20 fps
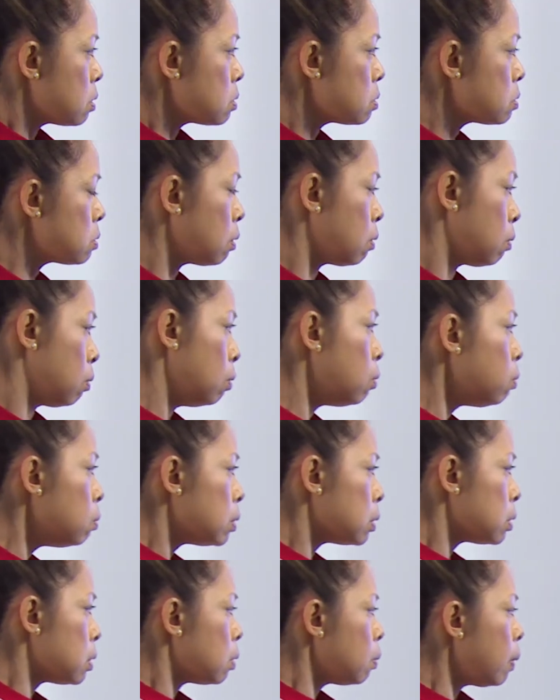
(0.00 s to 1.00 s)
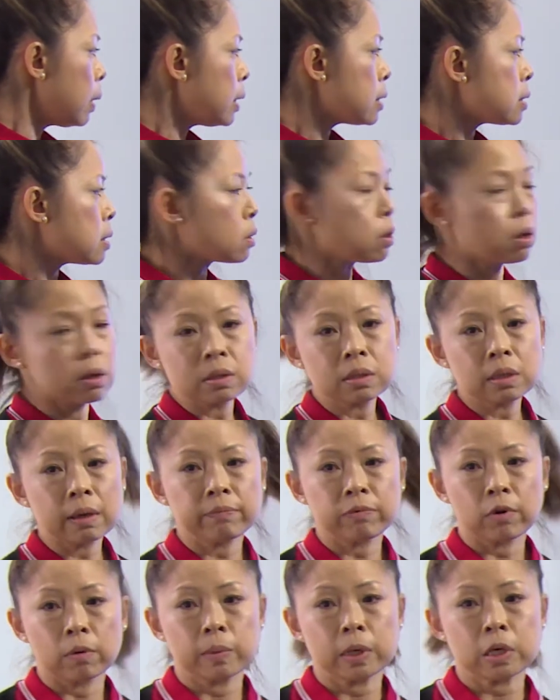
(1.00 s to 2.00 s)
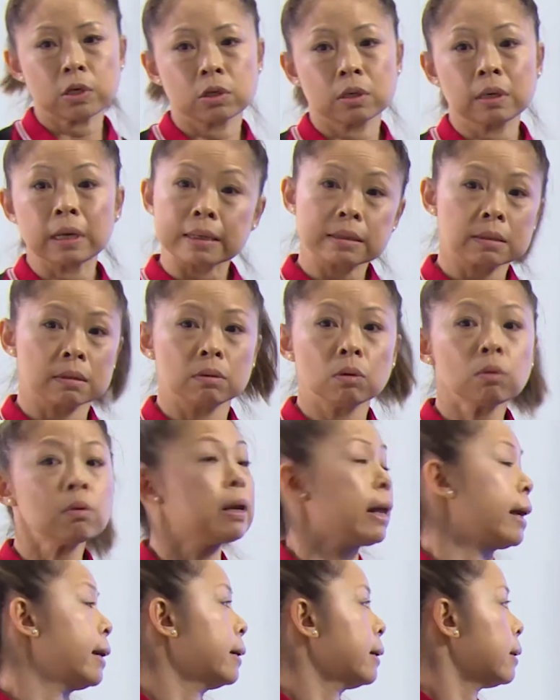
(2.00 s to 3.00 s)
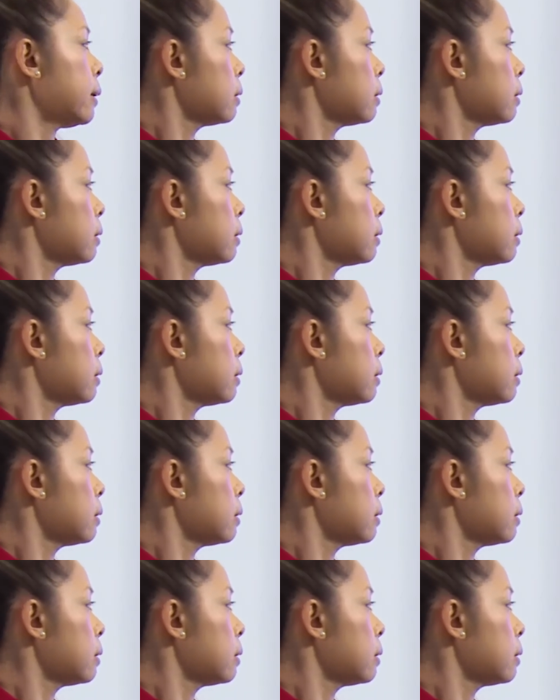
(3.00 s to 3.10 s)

So, what does a concept formation lesson look like?